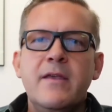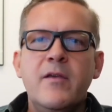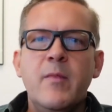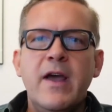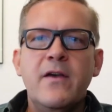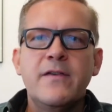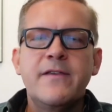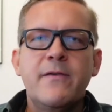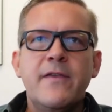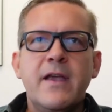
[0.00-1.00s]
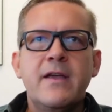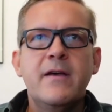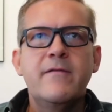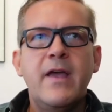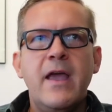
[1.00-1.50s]
You might also think
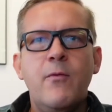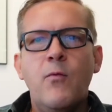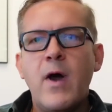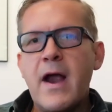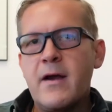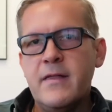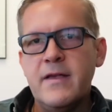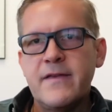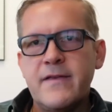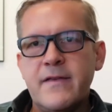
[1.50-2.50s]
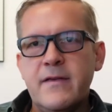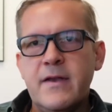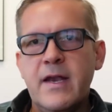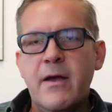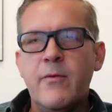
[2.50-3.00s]
of a wireless
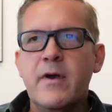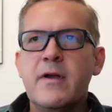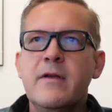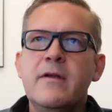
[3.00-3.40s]
network